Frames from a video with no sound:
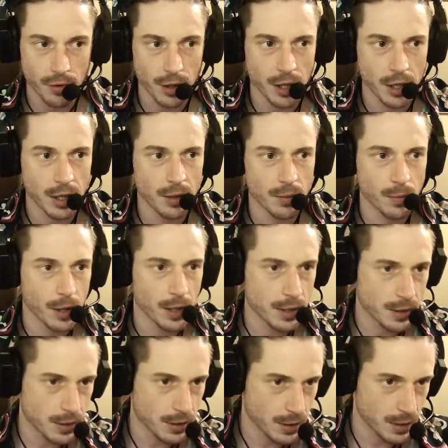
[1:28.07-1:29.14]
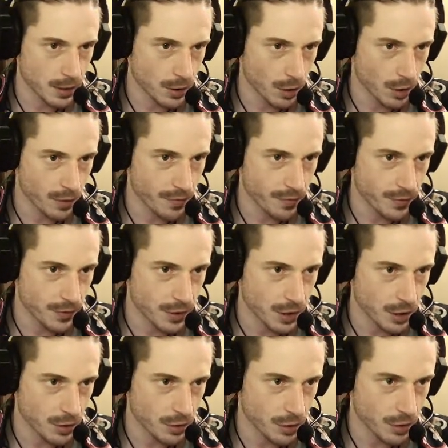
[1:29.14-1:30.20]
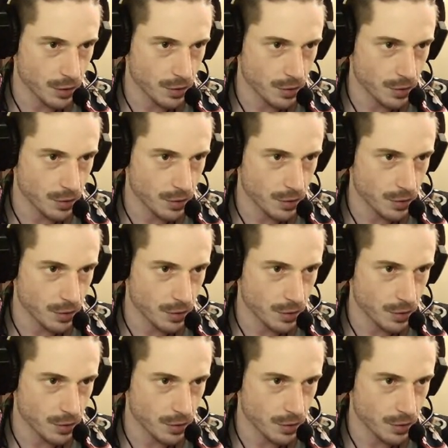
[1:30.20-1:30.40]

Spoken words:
And why is this off center?